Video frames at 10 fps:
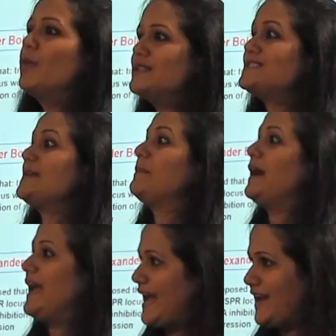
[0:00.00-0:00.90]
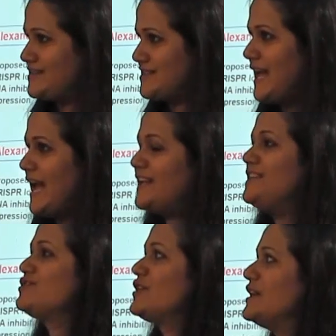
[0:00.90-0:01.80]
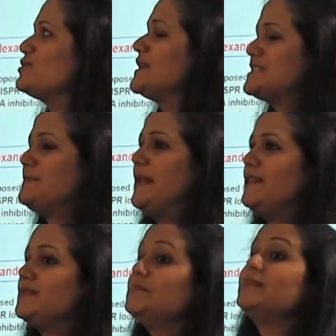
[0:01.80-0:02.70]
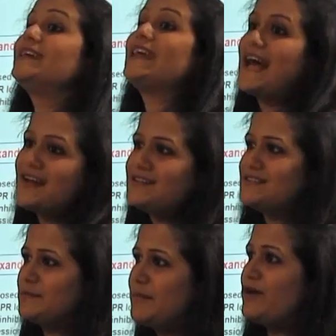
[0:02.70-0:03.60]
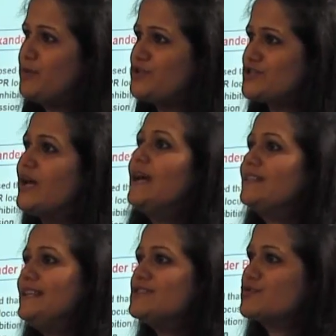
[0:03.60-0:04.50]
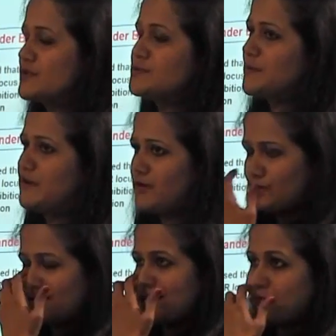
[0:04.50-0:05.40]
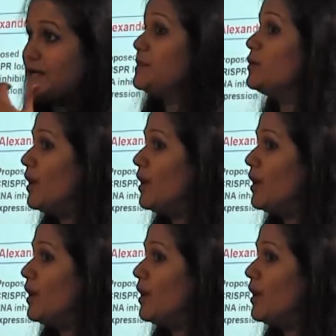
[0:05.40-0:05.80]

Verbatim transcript: one step ahead and he tried to explain the mechanism by which these CRISPR loci might be